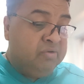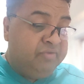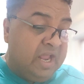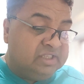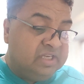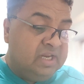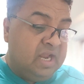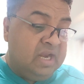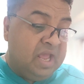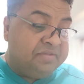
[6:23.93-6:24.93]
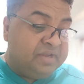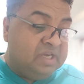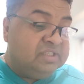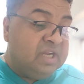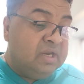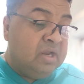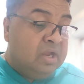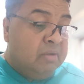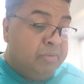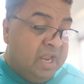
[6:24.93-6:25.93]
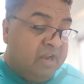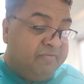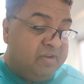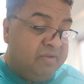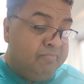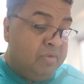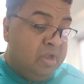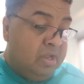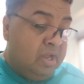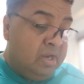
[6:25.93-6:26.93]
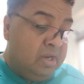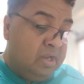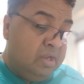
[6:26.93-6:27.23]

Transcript: Flexion and extension, plain film, and